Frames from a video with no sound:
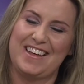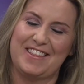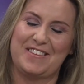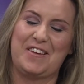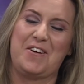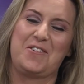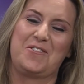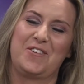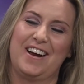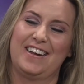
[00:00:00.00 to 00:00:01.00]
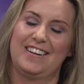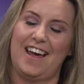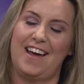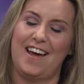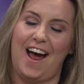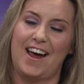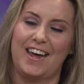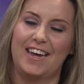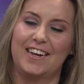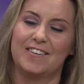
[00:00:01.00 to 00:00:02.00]
So
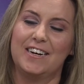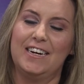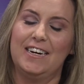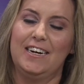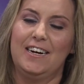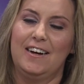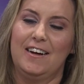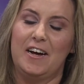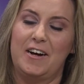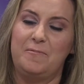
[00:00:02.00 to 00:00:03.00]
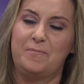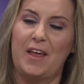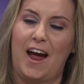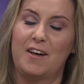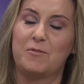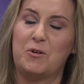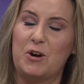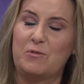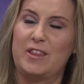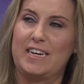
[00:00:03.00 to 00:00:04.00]
I am
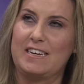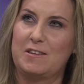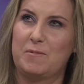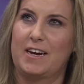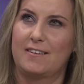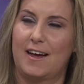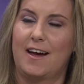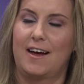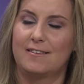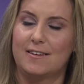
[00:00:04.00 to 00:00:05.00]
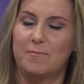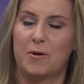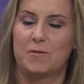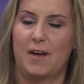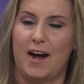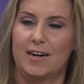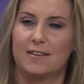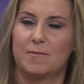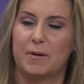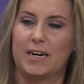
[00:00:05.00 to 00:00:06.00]
torn with this because I see both
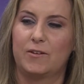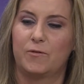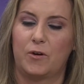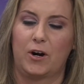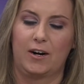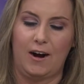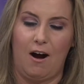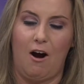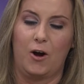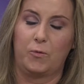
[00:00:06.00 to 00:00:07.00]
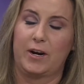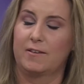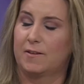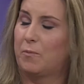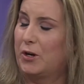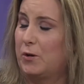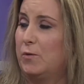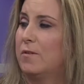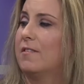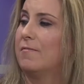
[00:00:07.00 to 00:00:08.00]
sides. But for a hard work, someone
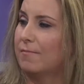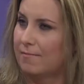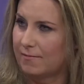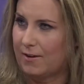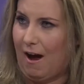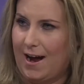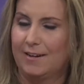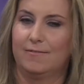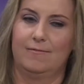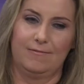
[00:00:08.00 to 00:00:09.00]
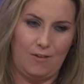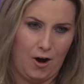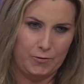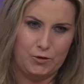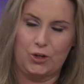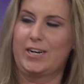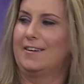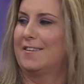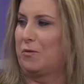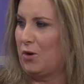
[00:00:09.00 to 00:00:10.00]
who's not on the
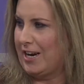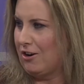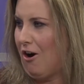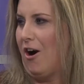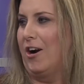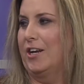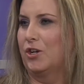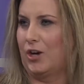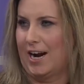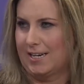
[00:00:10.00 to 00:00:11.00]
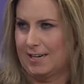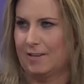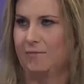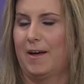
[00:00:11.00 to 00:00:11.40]
streets and working hard and trying to